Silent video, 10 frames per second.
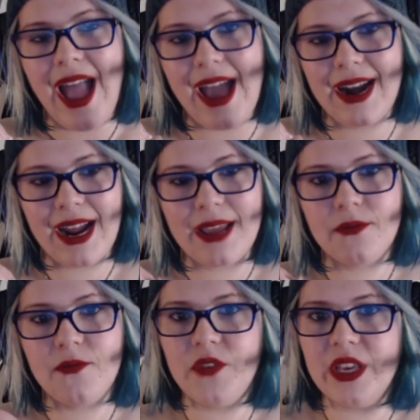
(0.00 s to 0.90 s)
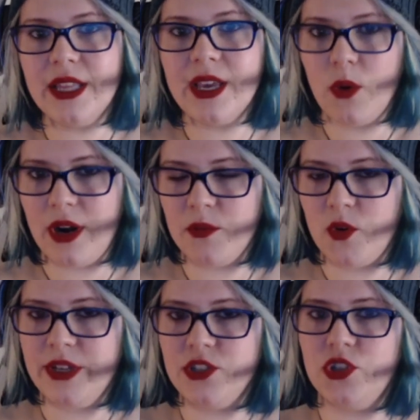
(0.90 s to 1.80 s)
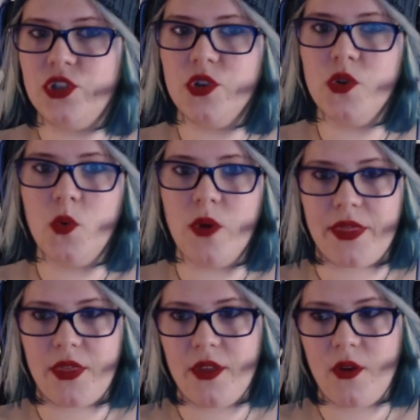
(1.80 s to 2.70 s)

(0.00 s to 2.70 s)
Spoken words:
and I feel like what I'm going to do with